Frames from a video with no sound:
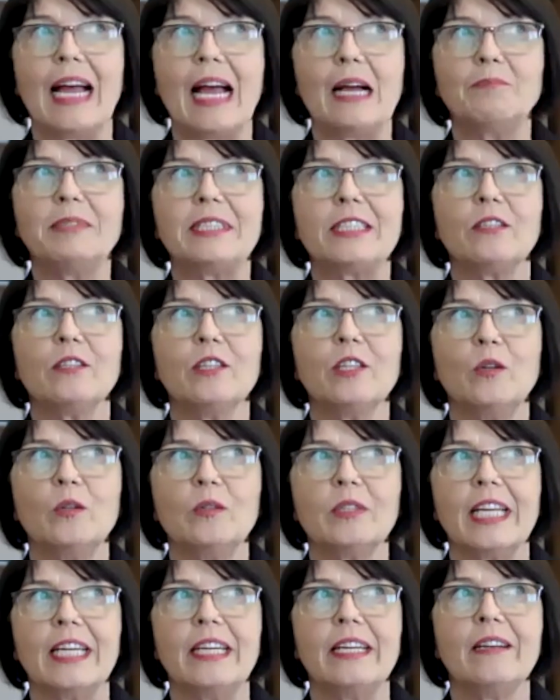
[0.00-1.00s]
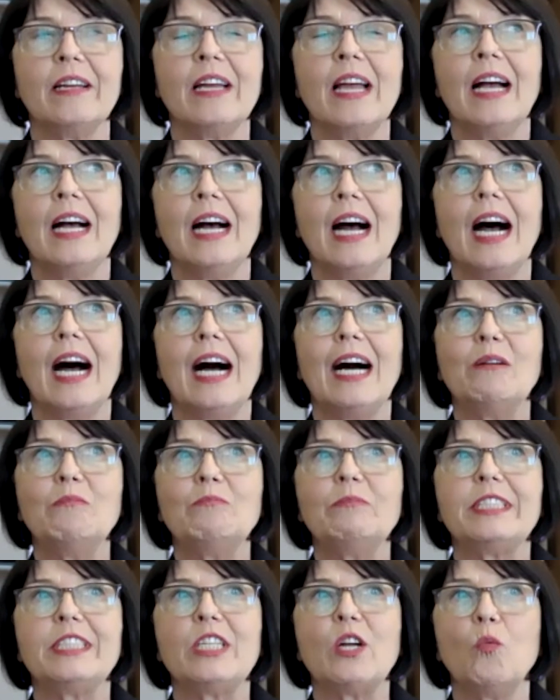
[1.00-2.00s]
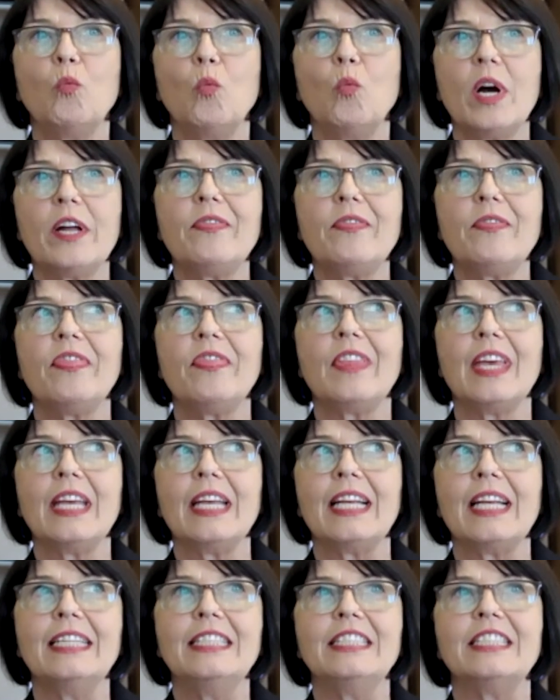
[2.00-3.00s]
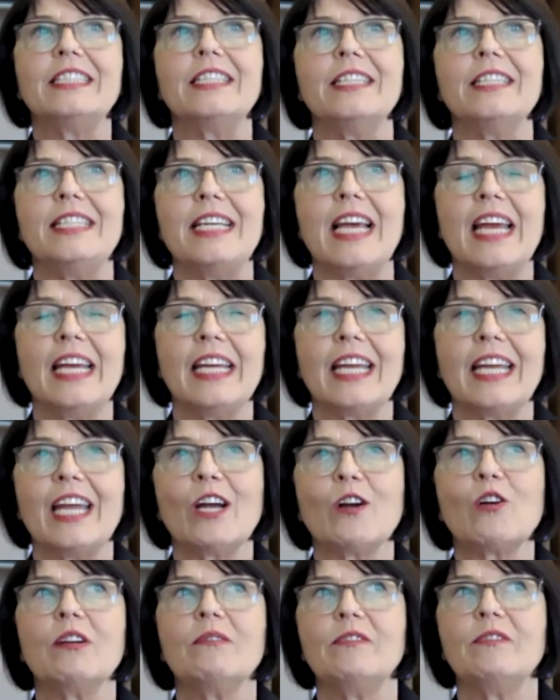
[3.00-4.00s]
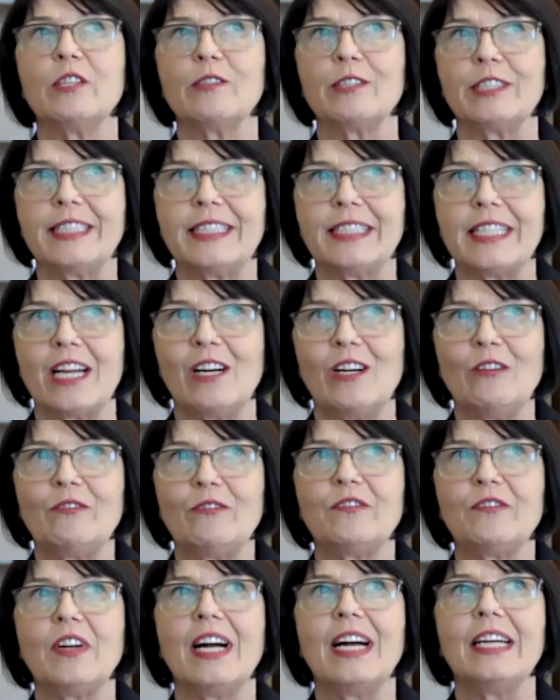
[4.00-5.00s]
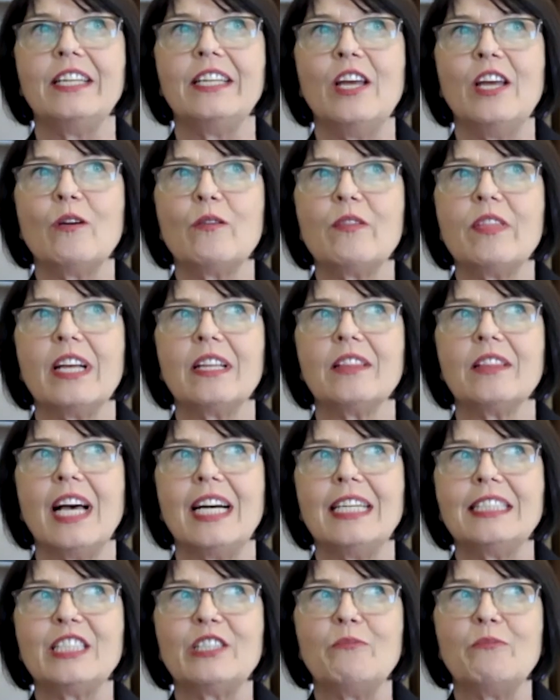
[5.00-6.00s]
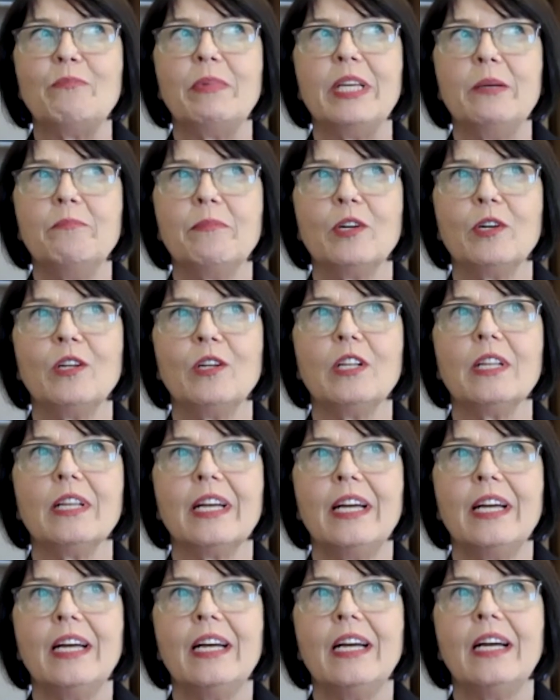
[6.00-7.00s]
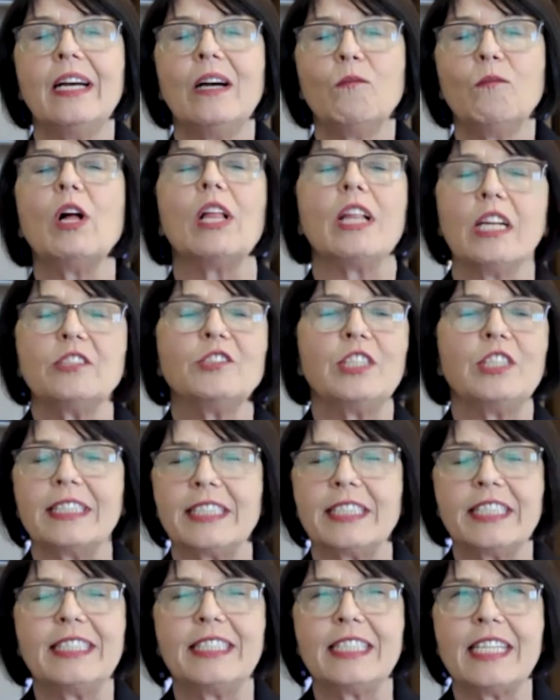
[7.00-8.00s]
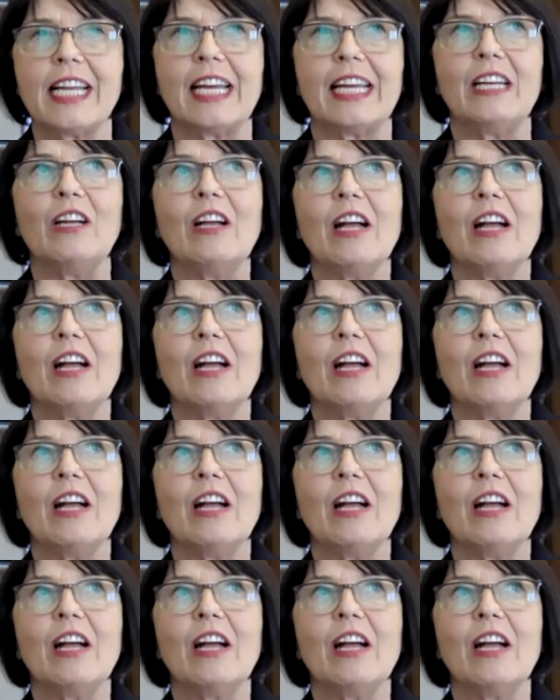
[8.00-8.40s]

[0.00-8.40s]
absolutely. So one thing is to take care of yourself. I know that lots of people, well, I'll just say,